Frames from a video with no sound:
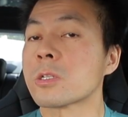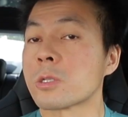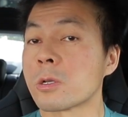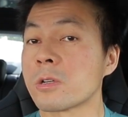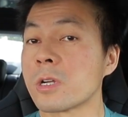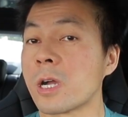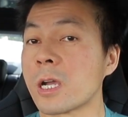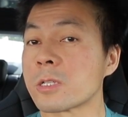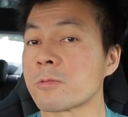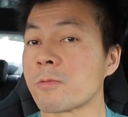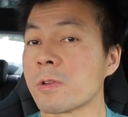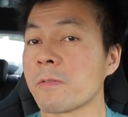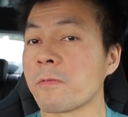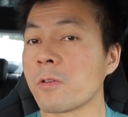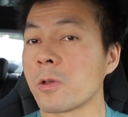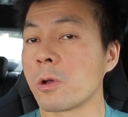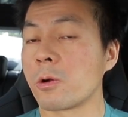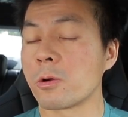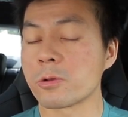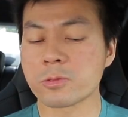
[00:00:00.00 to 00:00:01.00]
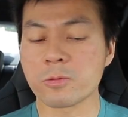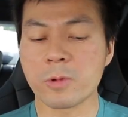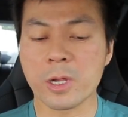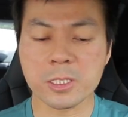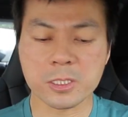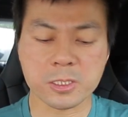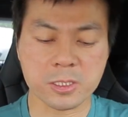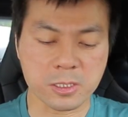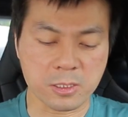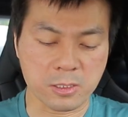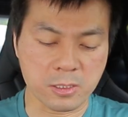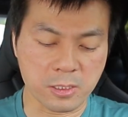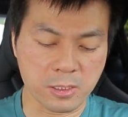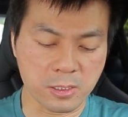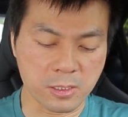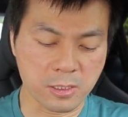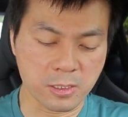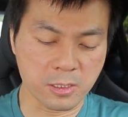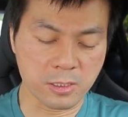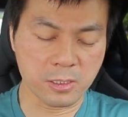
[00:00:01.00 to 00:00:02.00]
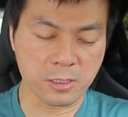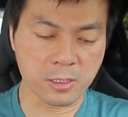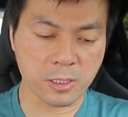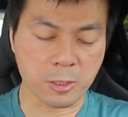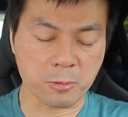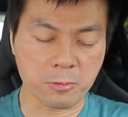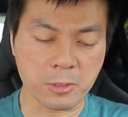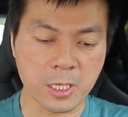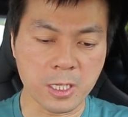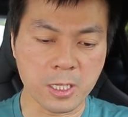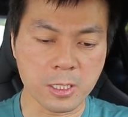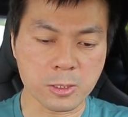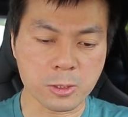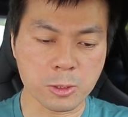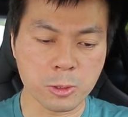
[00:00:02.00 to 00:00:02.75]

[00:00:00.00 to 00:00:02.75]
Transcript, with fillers: So you guys ready for the horse race? Oh, three,